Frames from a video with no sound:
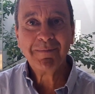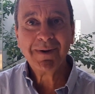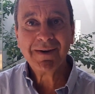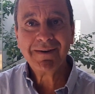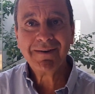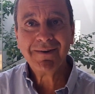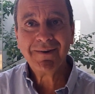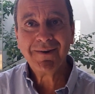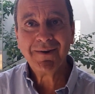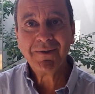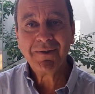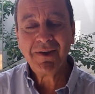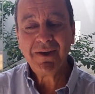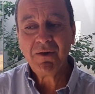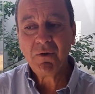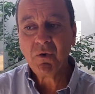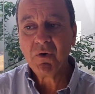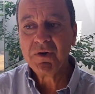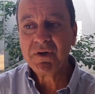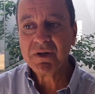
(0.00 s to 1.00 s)
but you know
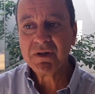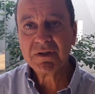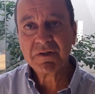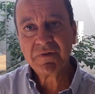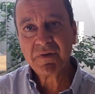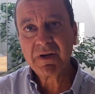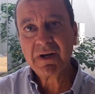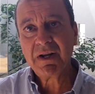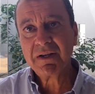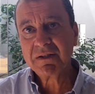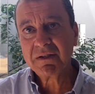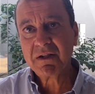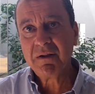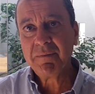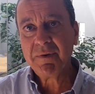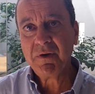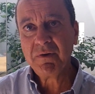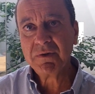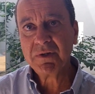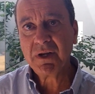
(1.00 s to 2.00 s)
the audience for classical
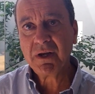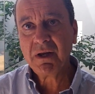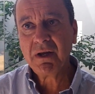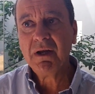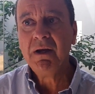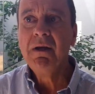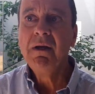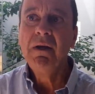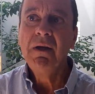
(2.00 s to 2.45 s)
music